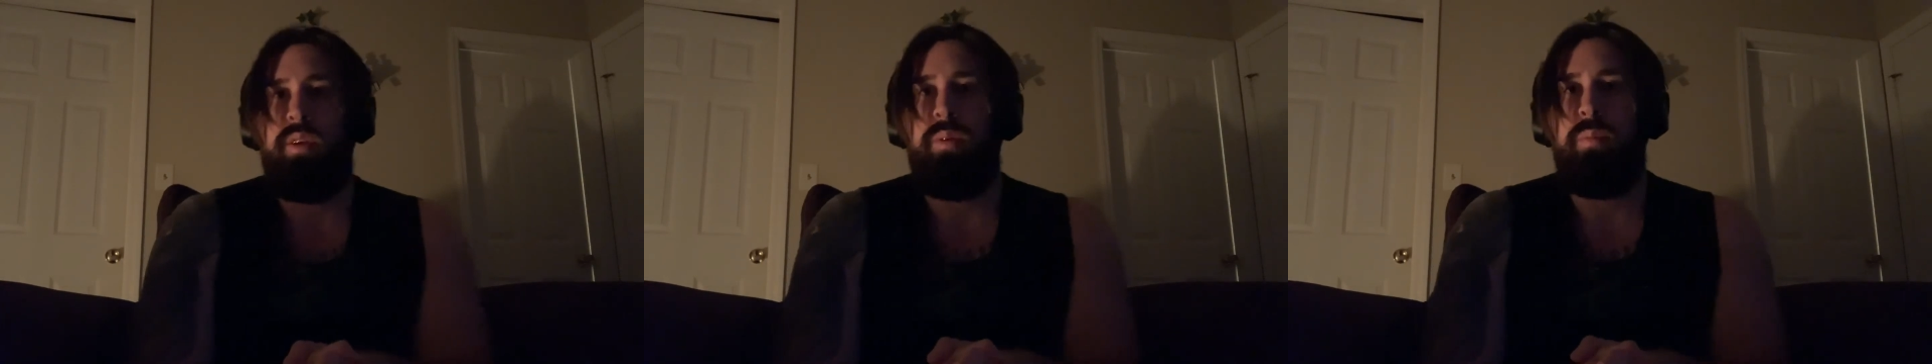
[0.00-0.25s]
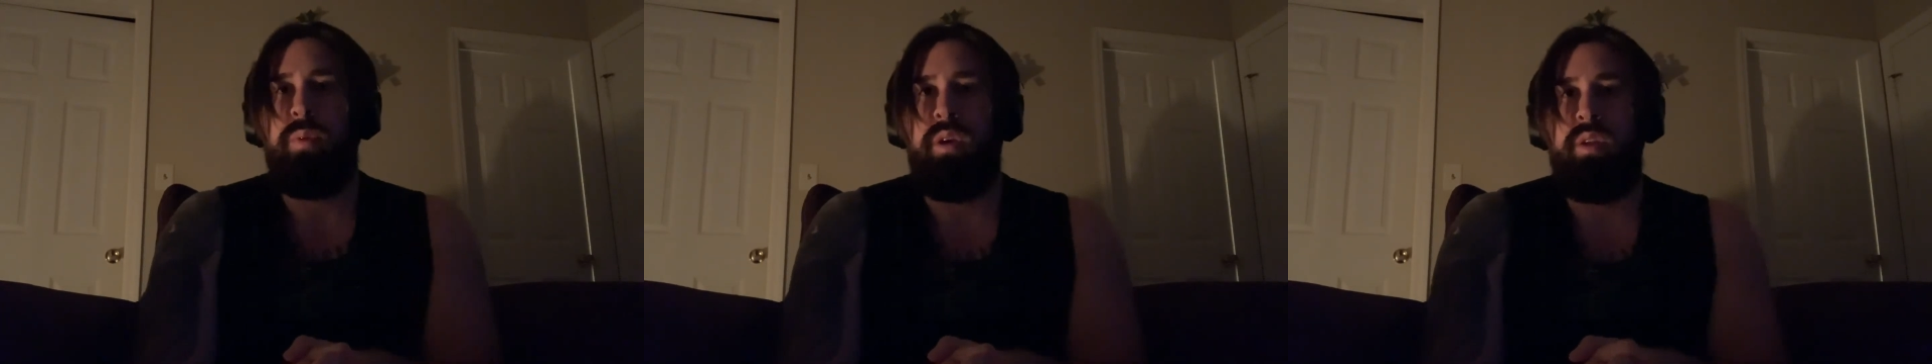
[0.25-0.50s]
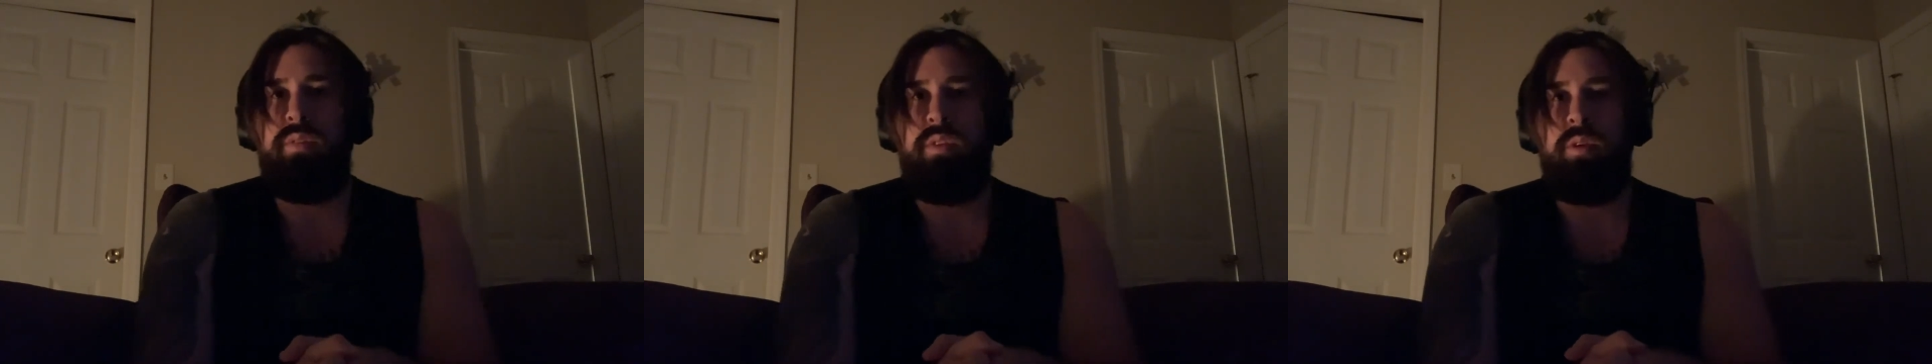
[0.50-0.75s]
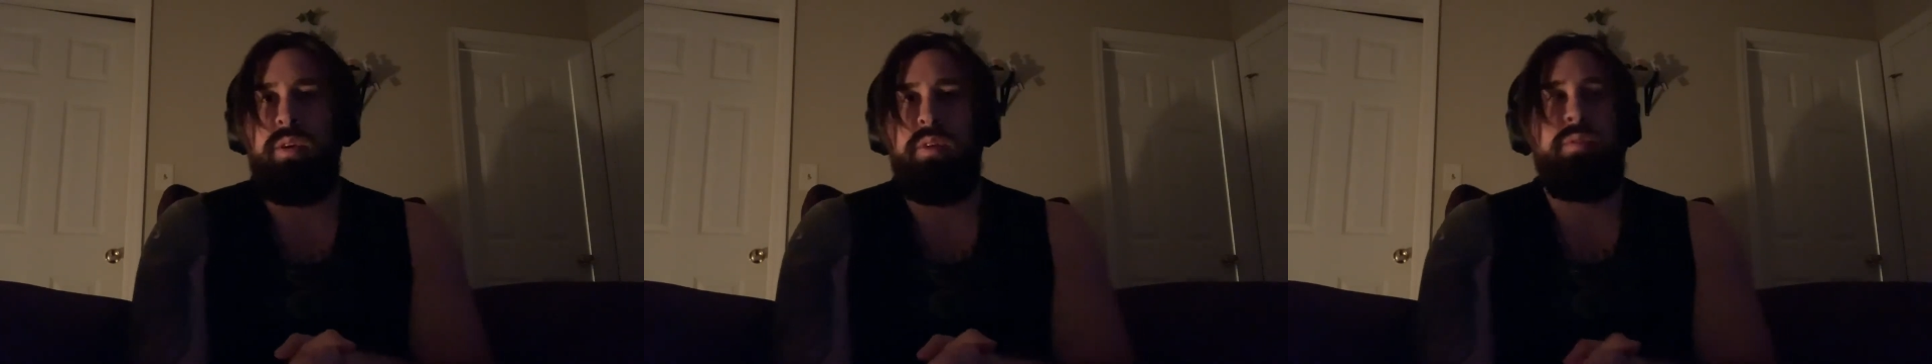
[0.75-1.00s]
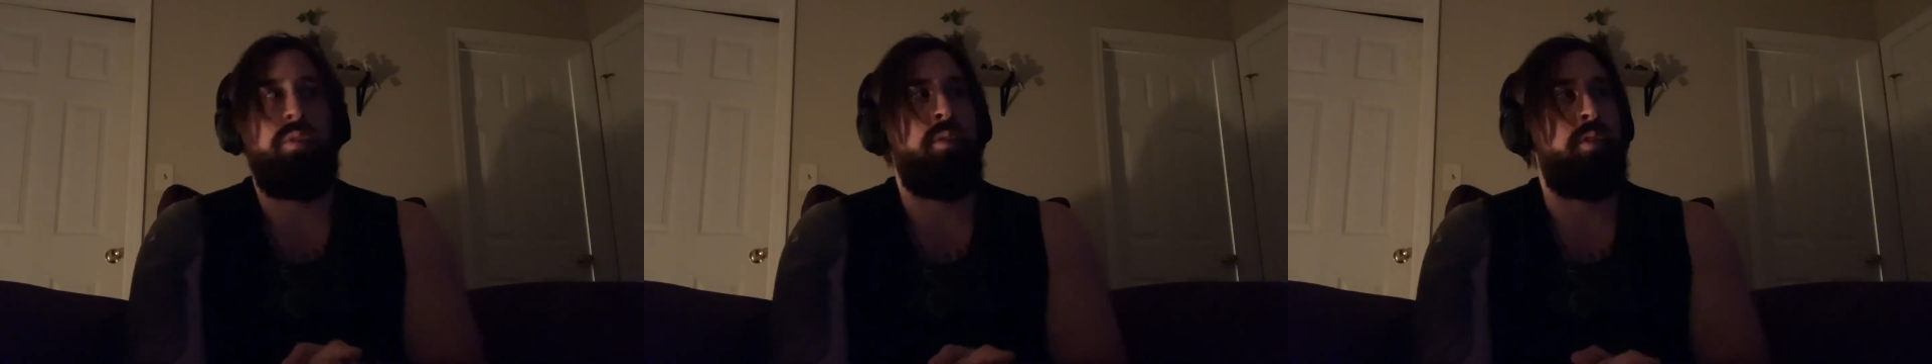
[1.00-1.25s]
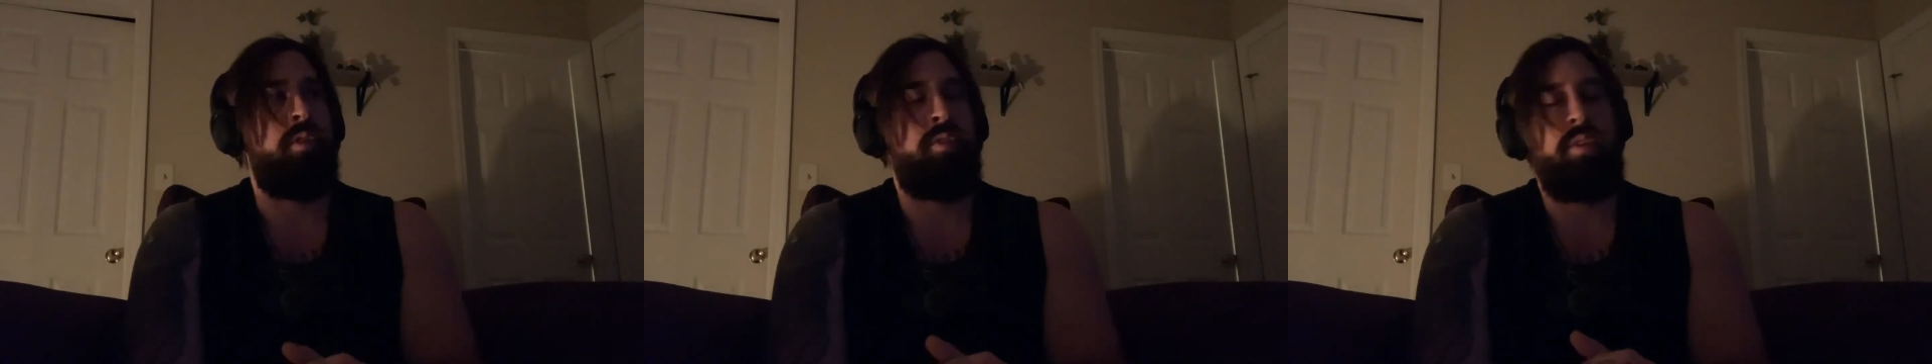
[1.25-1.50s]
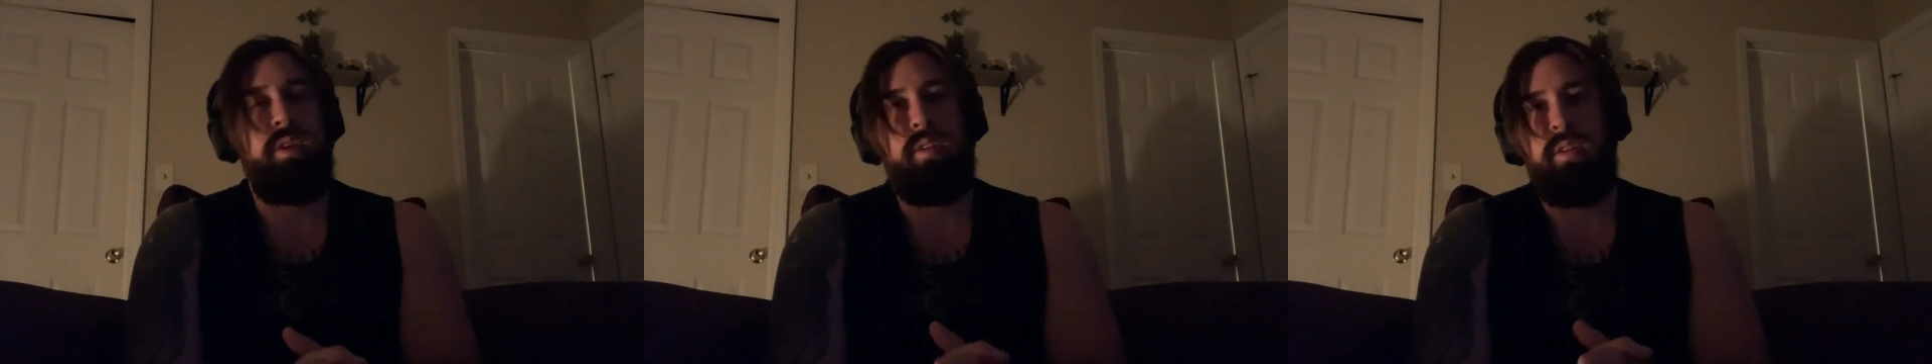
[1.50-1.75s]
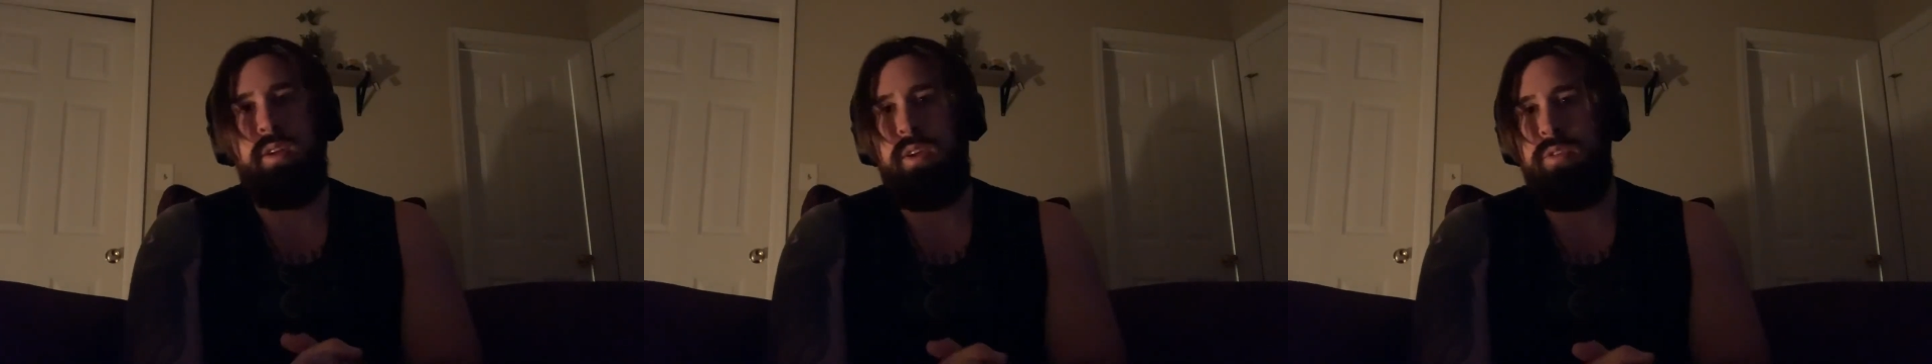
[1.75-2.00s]
but you have to understand the
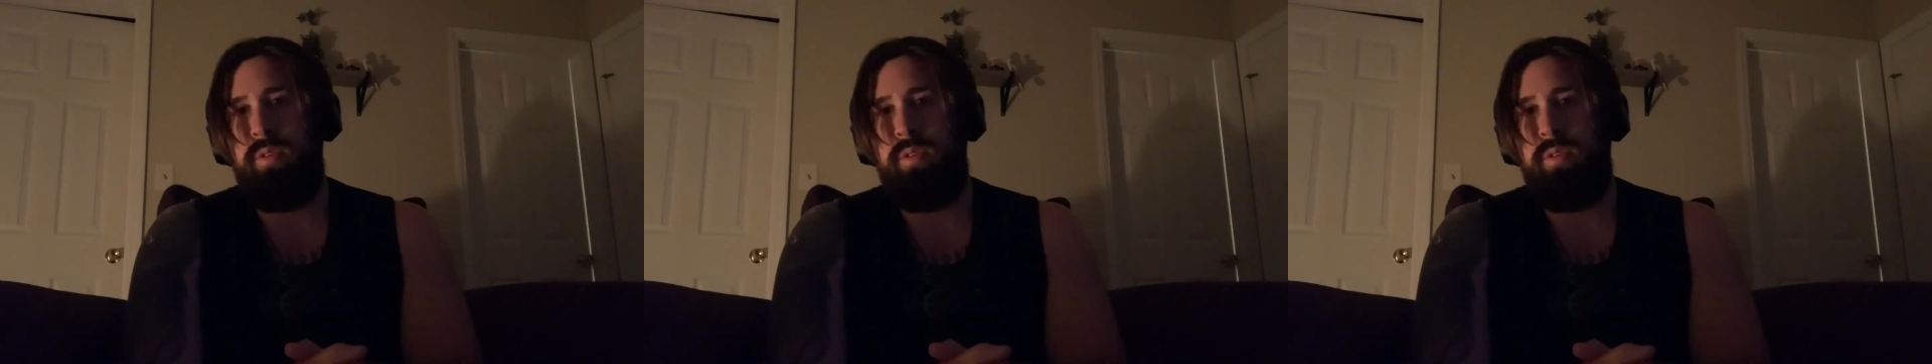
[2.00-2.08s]
nature